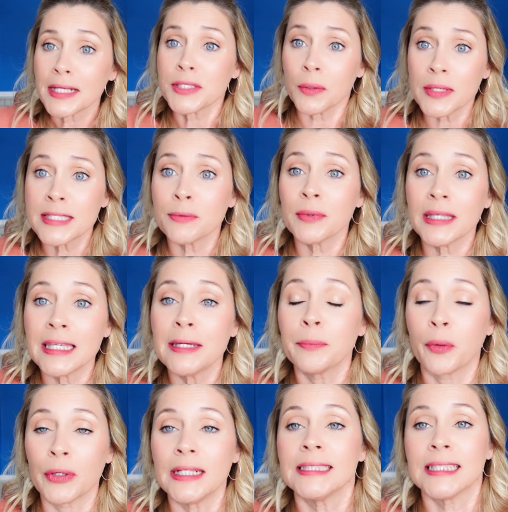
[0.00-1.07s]
So it's really
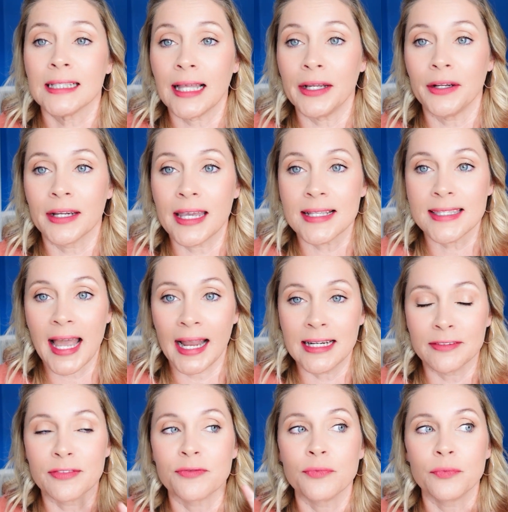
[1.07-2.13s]
important to let your kids kind
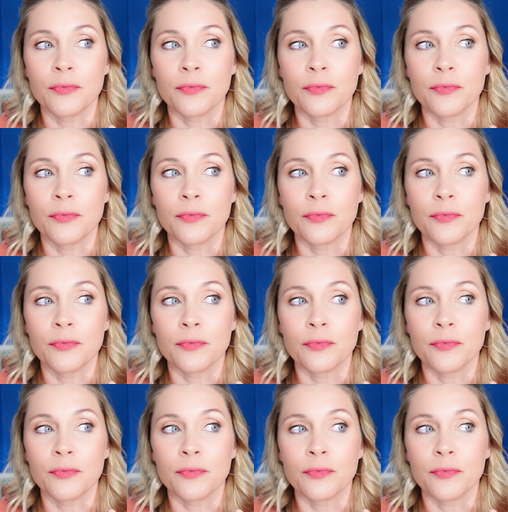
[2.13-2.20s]
of